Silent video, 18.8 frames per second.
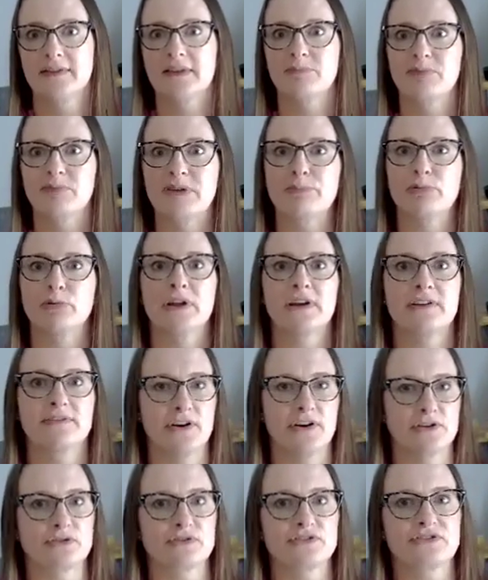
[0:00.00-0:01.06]
that people have
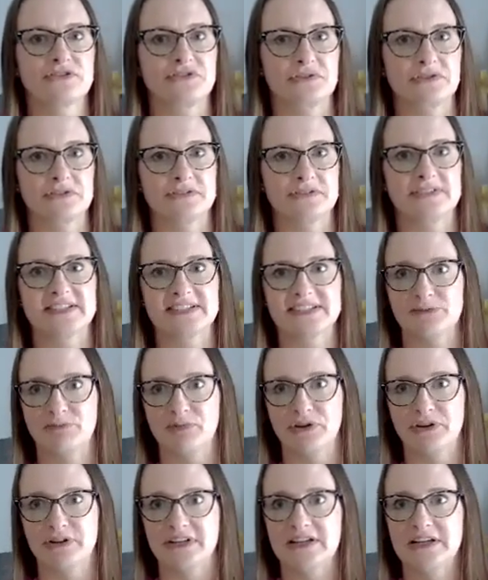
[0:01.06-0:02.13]
understood
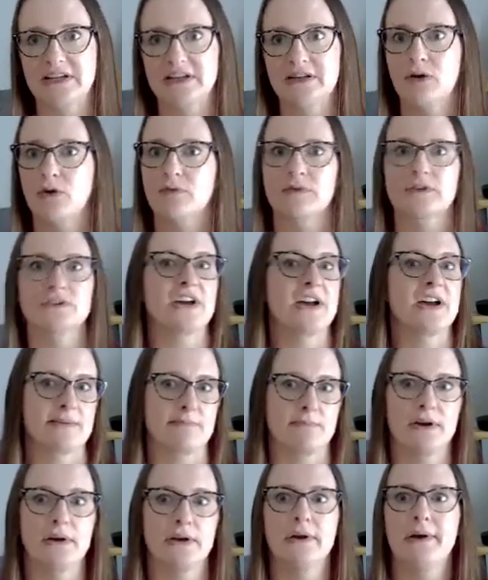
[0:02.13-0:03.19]
disability over
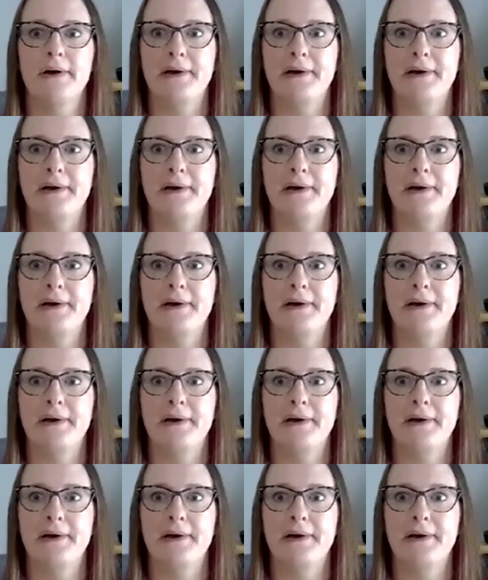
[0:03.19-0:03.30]
time.